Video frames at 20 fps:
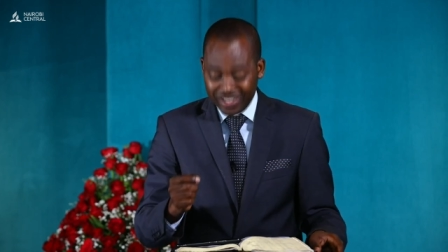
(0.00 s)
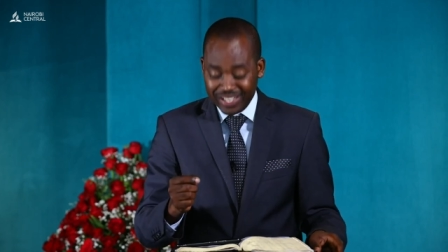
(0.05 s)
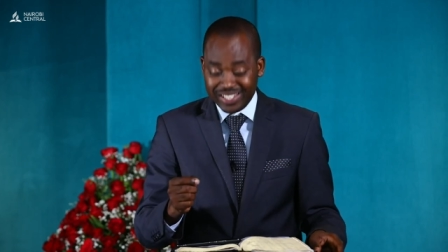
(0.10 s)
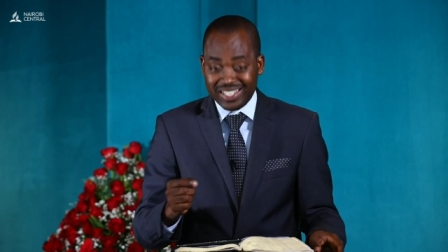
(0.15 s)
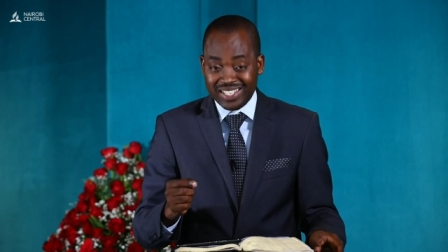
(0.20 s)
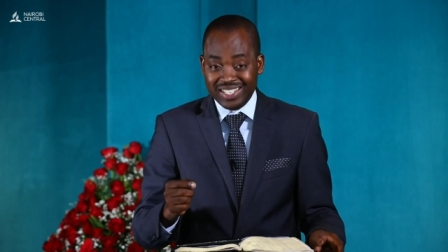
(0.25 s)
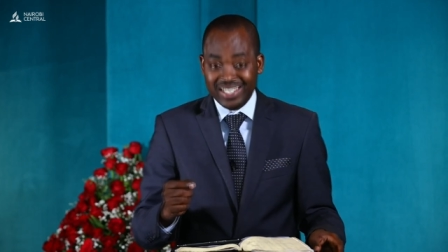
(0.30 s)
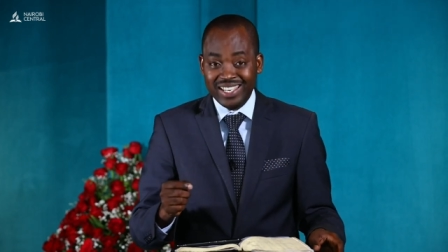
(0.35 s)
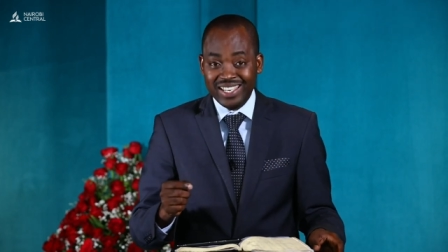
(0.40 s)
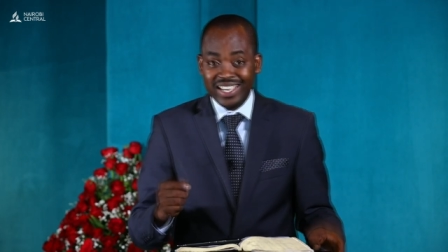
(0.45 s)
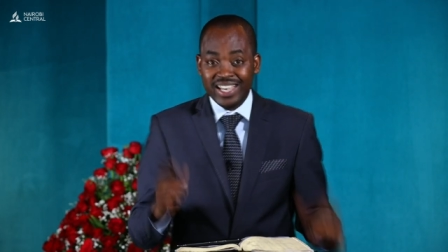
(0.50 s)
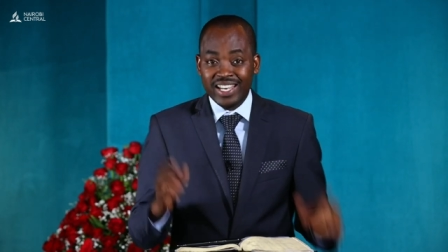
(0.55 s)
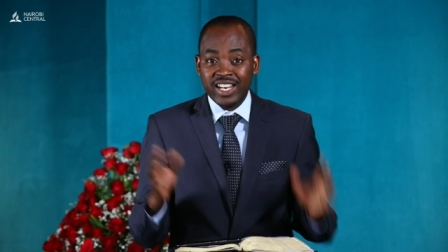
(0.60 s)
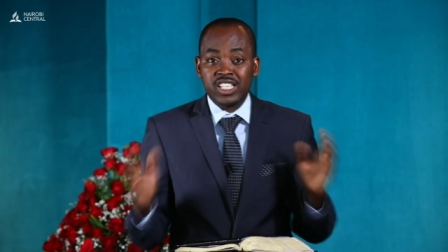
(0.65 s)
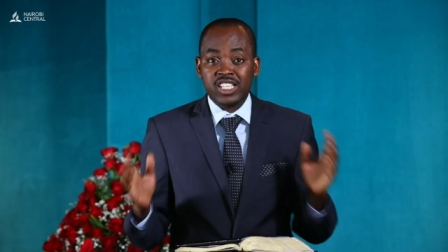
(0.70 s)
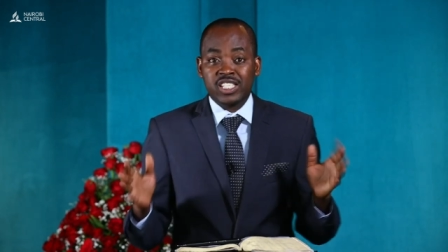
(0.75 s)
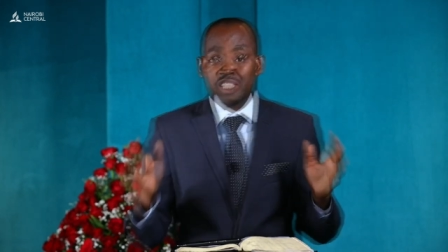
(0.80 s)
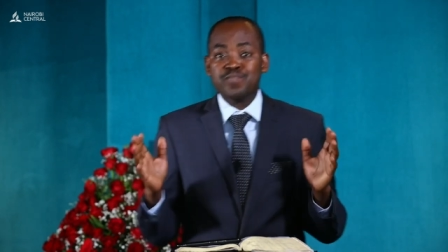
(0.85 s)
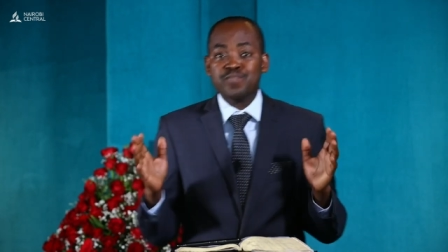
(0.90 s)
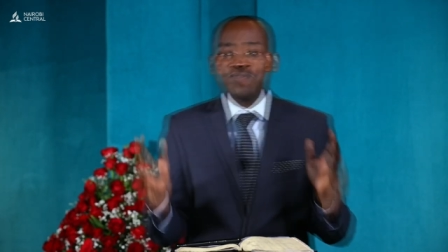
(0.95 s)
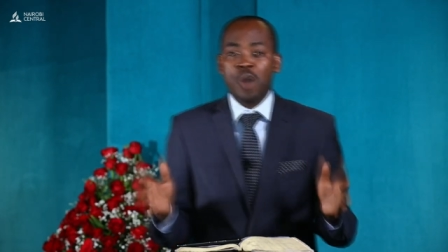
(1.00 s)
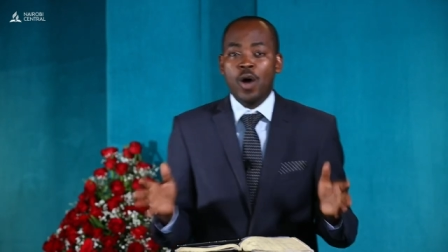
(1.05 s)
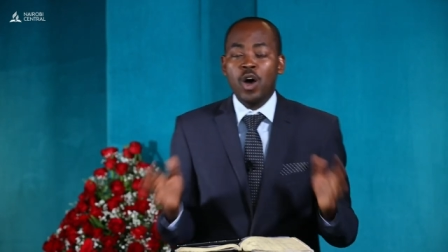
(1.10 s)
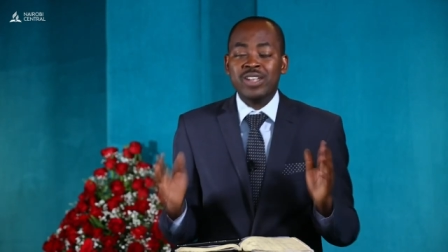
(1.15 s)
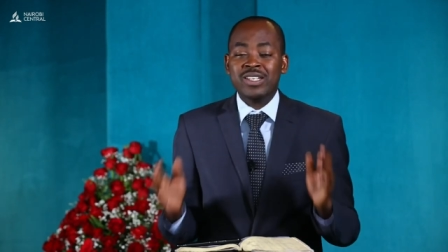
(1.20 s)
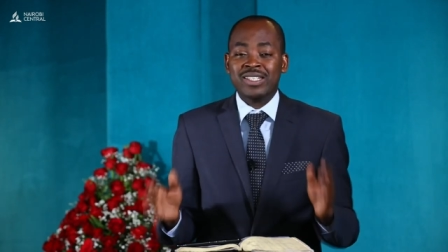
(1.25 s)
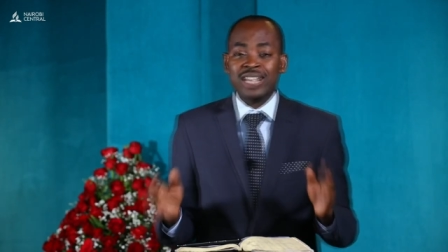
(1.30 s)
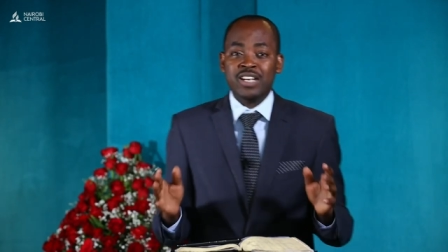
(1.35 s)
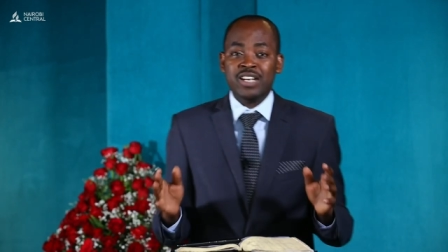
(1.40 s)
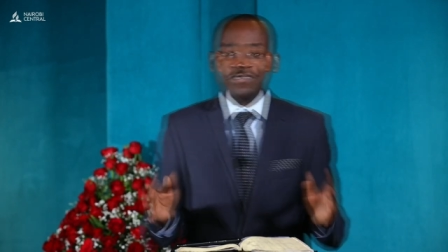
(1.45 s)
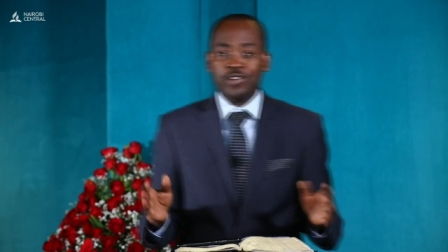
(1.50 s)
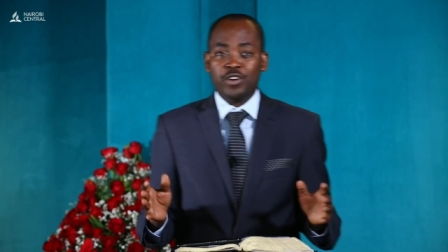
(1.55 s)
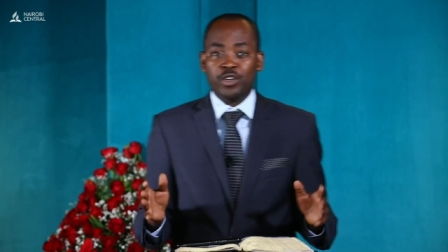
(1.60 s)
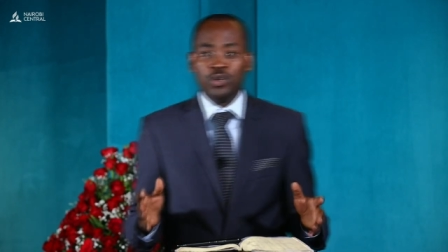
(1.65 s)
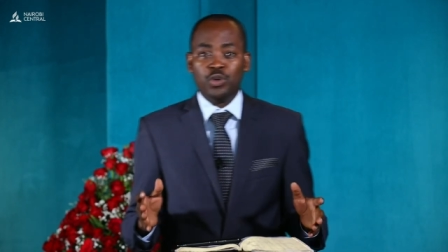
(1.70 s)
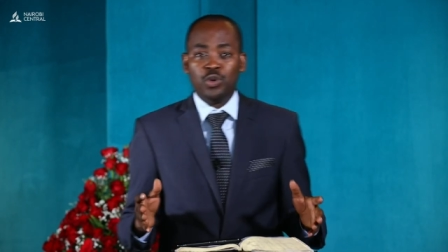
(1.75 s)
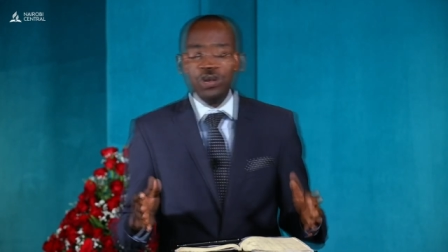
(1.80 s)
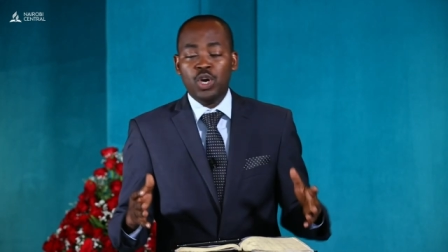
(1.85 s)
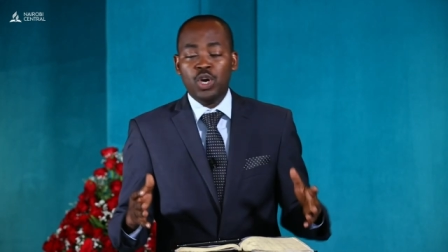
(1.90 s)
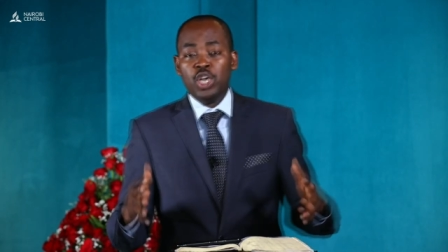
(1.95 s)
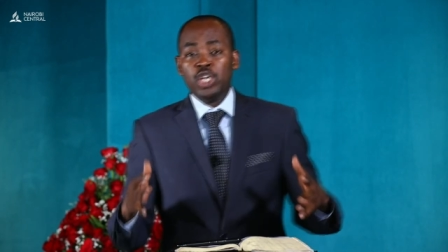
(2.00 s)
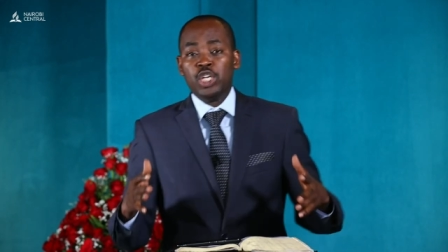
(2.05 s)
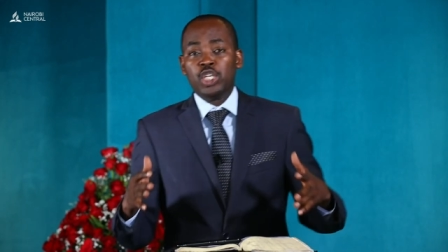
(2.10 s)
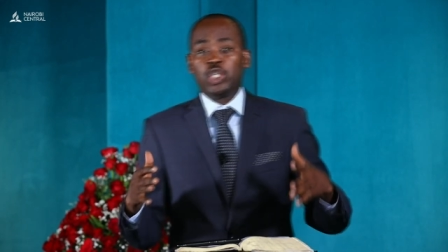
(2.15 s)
that it is important for you